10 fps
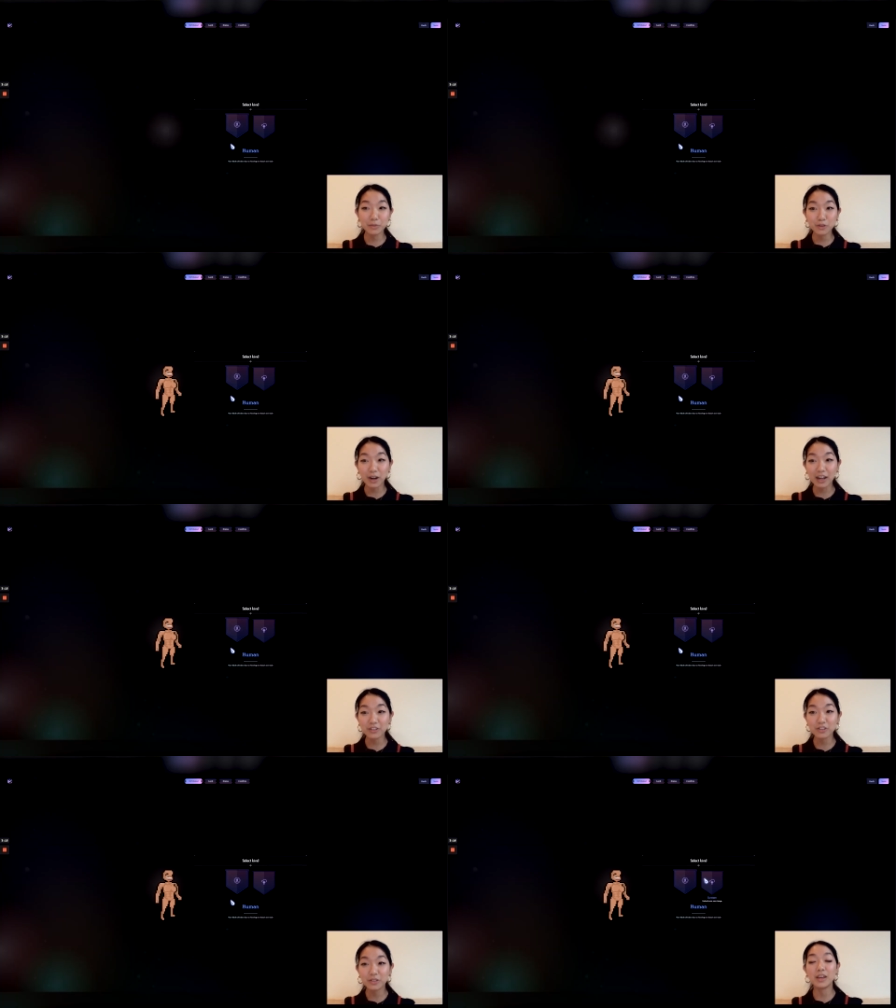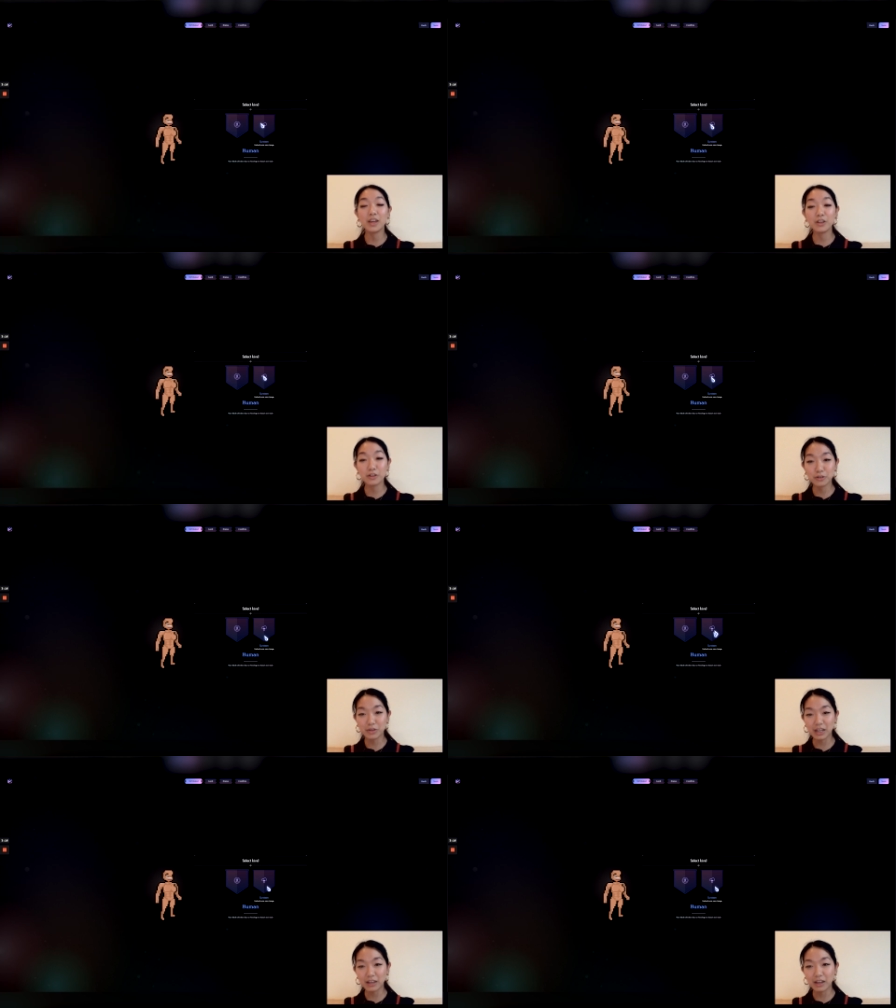scratch,
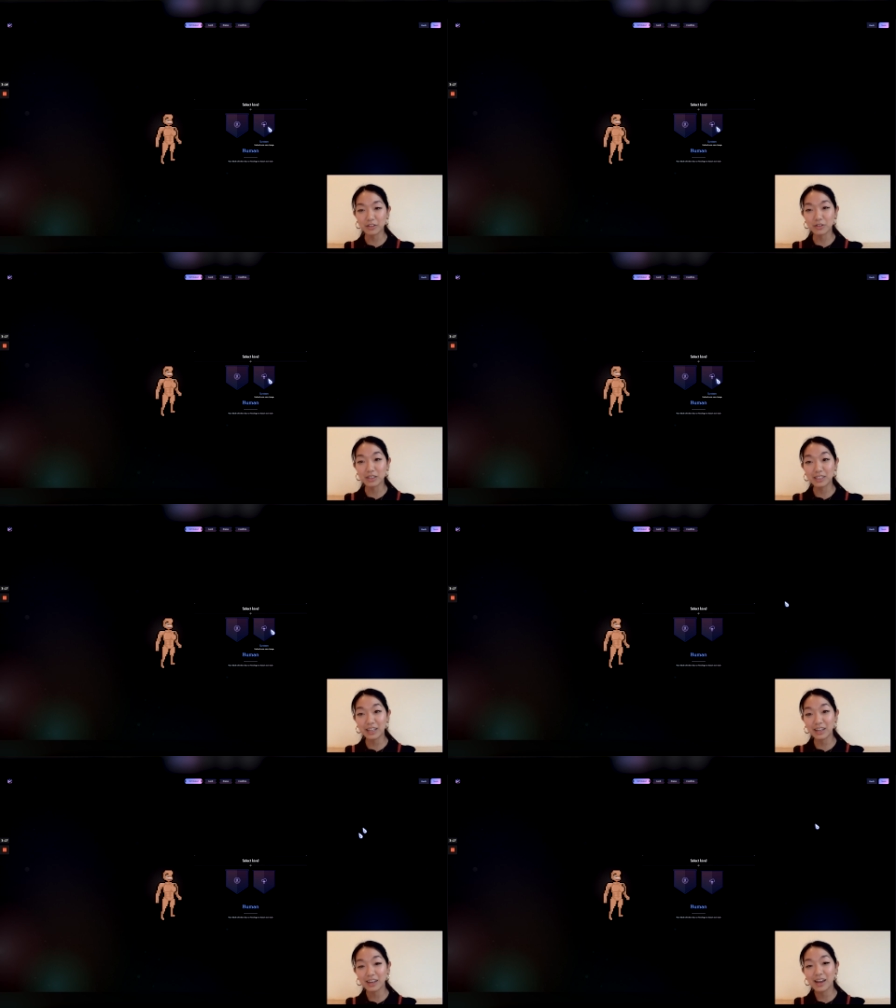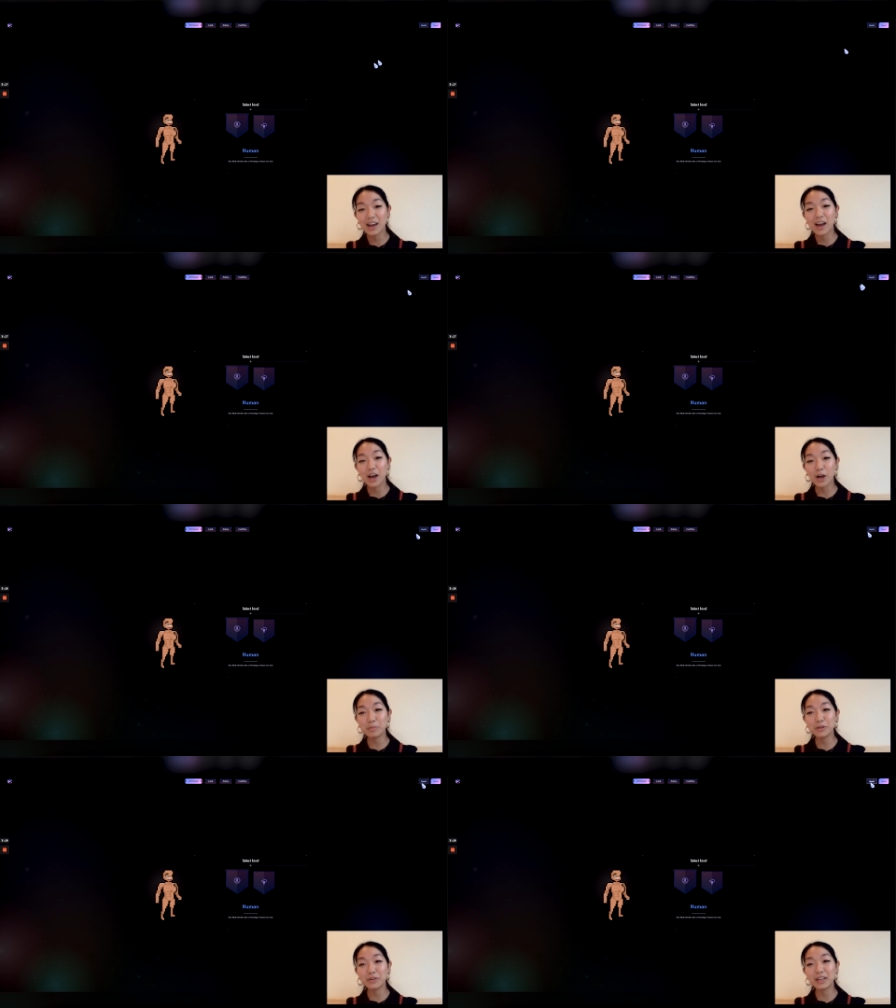including, as you can see,
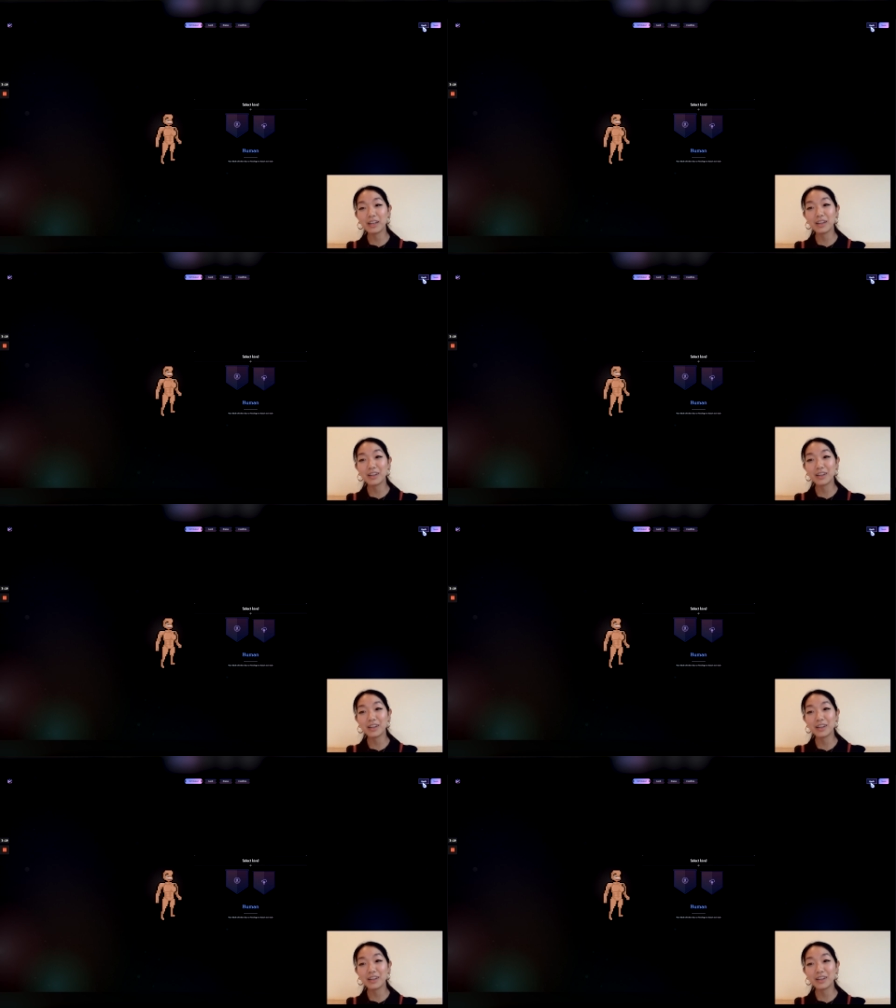uploading